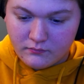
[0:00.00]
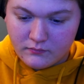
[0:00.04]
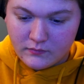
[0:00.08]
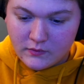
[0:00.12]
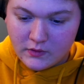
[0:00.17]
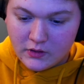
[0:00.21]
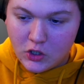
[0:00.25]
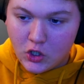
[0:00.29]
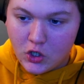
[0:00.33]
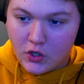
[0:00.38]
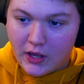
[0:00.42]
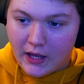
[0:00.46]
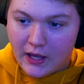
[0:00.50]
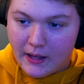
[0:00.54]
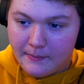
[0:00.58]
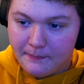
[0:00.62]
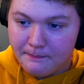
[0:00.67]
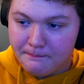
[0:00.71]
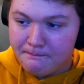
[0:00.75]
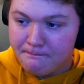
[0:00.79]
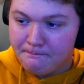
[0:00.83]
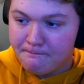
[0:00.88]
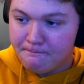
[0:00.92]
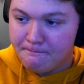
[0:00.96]
Look at that.
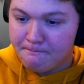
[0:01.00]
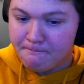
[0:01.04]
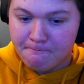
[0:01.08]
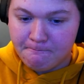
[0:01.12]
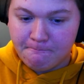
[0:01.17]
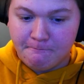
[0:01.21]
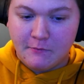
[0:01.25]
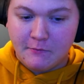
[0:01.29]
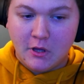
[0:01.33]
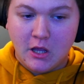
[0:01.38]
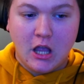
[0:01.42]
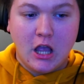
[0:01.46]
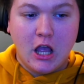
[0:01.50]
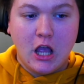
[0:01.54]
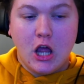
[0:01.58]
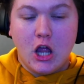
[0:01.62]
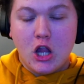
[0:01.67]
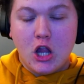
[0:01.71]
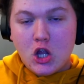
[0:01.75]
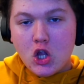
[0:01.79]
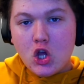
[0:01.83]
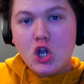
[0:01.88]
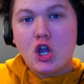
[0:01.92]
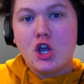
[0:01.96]

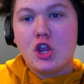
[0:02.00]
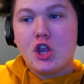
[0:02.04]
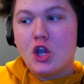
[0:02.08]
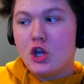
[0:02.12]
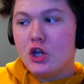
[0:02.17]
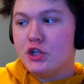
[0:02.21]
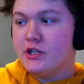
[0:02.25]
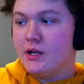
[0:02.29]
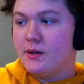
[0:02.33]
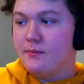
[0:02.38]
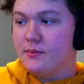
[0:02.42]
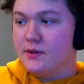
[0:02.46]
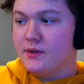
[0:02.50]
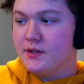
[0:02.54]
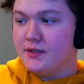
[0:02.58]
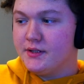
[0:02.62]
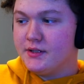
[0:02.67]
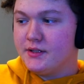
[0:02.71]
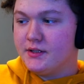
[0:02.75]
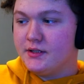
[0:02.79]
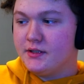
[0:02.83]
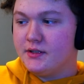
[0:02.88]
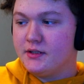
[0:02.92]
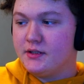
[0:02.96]
Look at those
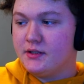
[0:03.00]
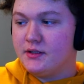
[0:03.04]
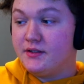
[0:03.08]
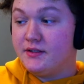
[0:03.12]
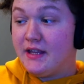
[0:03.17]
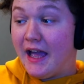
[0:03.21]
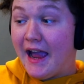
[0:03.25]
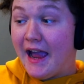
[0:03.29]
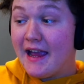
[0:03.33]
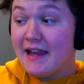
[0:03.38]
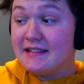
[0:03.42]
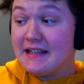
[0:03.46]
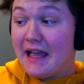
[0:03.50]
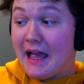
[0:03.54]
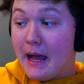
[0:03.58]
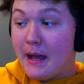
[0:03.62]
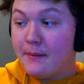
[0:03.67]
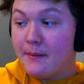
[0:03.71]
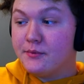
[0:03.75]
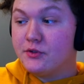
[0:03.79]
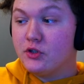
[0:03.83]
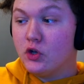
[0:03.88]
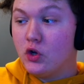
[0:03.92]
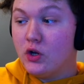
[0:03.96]
numbers. That is
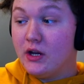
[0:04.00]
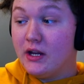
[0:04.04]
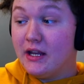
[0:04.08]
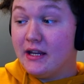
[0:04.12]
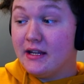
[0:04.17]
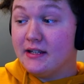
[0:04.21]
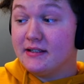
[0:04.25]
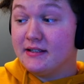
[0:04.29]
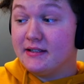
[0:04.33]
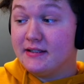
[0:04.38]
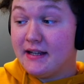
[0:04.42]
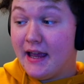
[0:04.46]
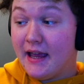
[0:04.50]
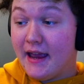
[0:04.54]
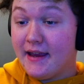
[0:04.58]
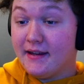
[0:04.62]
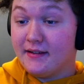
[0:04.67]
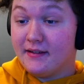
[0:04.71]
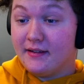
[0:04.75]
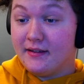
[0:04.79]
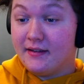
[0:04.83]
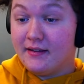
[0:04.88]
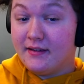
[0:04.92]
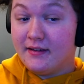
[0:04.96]
absolutely
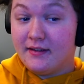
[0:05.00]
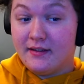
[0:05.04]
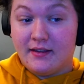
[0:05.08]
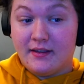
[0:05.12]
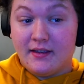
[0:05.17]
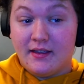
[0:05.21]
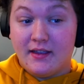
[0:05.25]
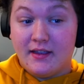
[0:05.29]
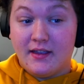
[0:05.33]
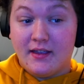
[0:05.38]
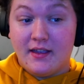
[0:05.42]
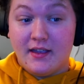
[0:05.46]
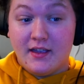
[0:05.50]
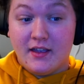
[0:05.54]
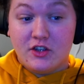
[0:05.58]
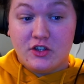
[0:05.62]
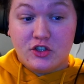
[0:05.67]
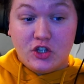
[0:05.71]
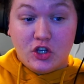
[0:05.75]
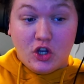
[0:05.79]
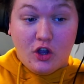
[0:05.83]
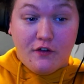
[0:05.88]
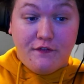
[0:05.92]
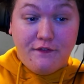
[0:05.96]
insane.
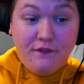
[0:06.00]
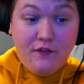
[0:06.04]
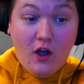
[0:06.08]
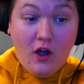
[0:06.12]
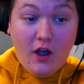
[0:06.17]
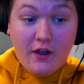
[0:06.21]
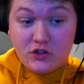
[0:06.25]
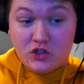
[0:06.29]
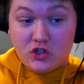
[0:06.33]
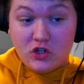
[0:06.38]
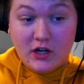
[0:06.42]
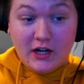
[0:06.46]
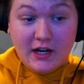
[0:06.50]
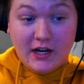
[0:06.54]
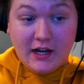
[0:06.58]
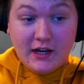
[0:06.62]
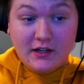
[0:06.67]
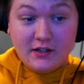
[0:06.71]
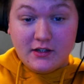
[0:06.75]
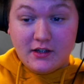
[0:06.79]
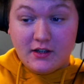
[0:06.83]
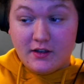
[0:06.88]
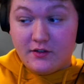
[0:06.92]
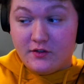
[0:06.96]
So you got 5
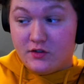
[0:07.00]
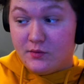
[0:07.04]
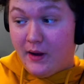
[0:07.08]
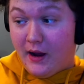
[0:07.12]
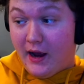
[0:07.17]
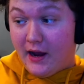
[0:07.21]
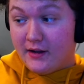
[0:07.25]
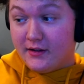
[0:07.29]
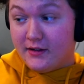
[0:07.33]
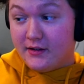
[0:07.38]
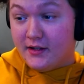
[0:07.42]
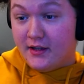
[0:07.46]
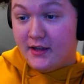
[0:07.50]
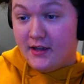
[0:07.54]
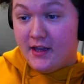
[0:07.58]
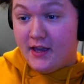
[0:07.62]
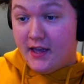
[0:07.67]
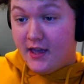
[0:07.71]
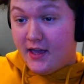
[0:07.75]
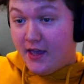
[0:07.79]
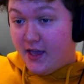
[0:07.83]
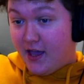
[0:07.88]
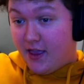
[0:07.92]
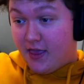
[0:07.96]
trillion of Japan,
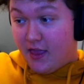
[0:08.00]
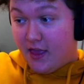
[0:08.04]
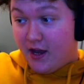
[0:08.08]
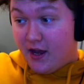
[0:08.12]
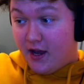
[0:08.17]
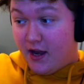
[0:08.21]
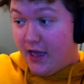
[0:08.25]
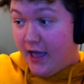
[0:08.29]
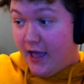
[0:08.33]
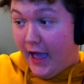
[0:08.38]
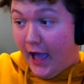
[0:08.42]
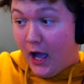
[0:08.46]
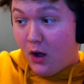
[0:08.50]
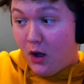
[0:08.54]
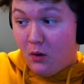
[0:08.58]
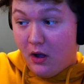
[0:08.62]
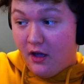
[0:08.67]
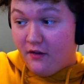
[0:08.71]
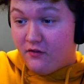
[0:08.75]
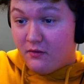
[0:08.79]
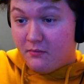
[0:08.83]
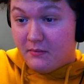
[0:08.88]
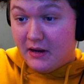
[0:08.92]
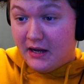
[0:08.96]
and then
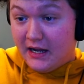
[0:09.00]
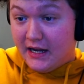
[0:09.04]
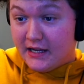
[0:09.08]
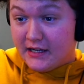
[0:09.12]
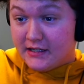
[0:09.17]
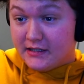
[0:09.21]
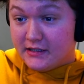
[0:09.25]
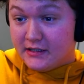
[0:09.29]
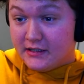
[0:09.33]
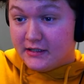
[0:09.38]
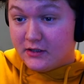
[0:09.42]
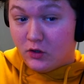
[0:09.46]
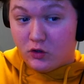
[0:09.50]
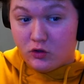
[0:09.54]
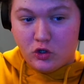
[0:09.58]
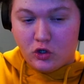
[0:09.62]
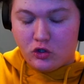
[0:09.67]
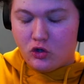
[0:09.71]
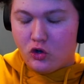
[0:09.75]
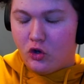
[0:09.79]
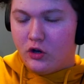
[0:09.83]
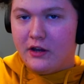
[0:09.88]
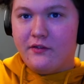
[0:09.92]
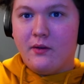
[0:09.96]
however millions, or
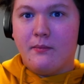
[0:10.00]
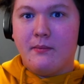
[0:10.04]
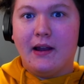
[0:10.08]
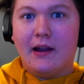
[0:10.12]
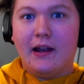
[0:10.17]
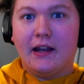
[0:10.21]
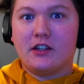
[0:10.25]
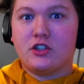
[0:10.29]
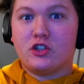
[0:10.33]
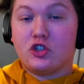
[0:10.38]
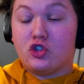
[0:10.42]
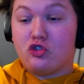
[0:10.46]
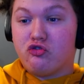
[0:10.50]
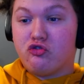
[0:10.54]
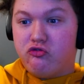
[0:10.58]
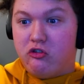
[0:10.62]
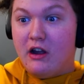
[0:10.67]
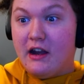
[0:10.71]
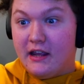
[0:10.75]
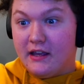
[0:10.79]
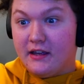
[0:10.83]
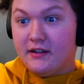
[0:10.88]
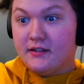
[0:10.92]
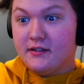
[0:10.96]
not even millions,
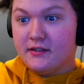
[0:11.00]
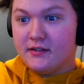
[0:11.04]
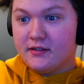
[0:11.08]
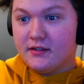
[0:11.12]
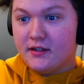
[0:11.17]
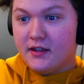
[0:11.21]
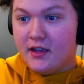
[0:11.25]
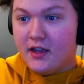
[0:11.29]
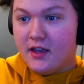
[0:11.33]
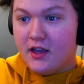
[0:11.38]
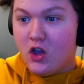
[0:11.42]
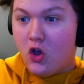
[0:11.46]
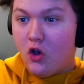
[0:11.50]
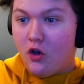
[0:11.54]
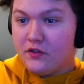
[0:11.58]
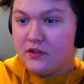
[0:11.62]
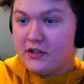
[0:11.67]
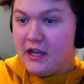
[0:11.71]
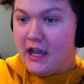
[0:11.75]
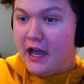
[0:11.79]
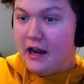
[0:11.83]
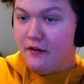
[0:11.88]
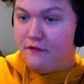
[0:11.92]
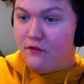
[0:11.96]
trillions of the
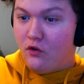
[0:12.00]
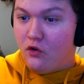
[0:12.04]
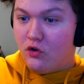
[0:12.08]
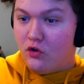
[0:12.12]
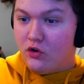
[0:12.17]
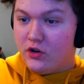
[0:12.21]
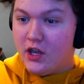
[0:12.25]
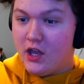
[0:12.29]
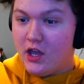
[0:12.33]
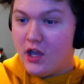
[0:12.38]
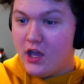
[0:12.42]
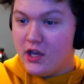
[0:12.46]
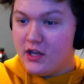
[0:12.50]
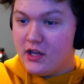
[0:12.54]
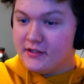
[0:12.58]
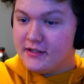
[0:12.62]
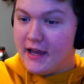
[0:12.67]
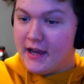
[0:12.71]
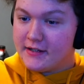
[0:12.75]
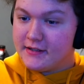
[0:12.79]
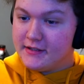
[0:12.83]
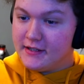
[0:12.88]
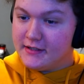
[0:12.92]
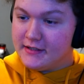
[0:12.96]
California,
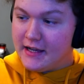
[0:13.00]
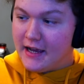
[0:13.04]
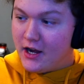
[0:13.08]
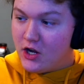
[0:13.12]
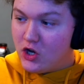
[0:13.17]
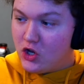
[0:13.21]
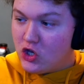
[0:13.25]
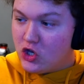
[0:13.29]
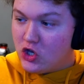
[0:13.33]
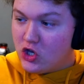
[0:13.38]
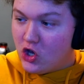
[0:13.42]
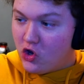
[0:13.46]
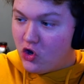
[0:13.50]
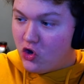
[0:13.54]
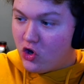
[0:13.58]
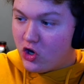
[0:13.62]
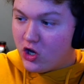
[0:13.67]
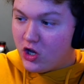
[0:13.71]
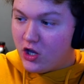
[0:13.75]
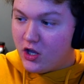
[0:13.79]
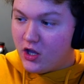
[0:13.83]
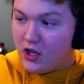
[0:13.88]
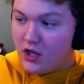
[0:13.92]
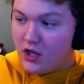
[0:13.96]
Texas, and New York.